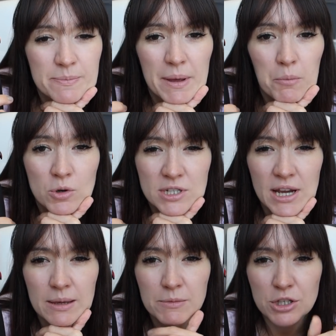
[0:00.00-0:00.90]
a bit more
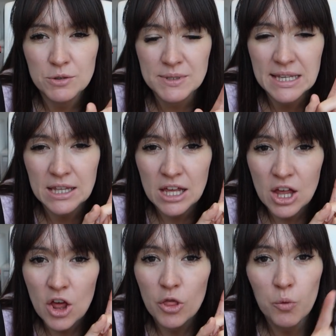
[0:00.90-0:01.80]
time using
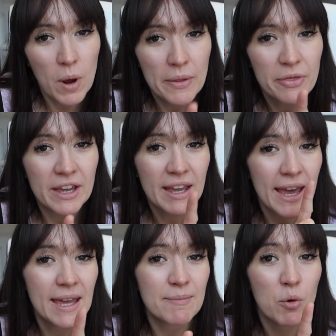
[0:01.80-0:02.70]
the one that
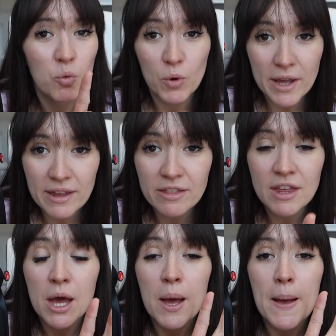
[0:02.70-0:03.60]
came with
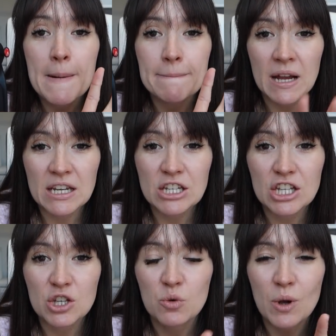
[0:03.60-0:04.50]
my
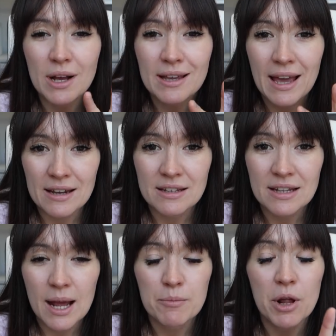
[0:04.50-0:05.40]
new Canon
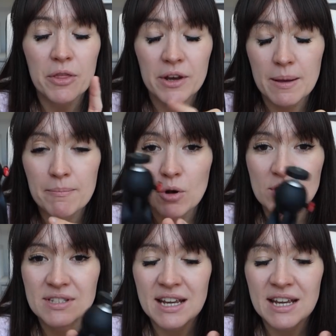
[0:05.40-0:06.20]
camera that I unboxed